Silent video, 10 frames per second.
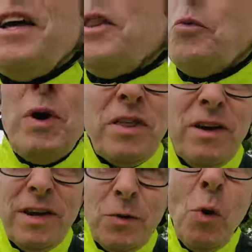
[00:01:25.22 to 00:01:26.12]
The weather
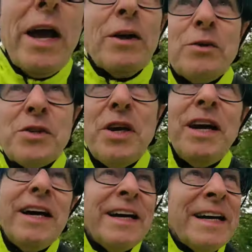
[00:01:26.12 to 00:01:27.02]
in Wales
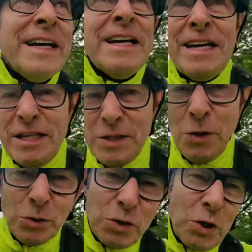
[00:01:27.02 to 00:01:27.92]
is
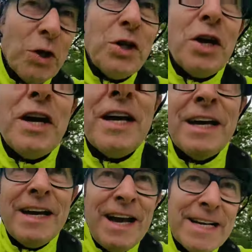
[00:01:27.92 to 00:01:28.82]
not as good
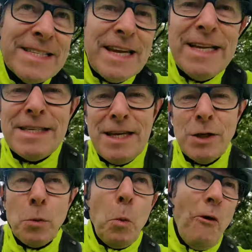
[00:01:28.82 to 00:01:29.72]
as it is in
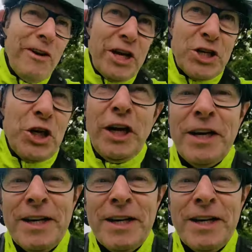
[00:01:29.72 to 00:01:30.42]
Warwickshire.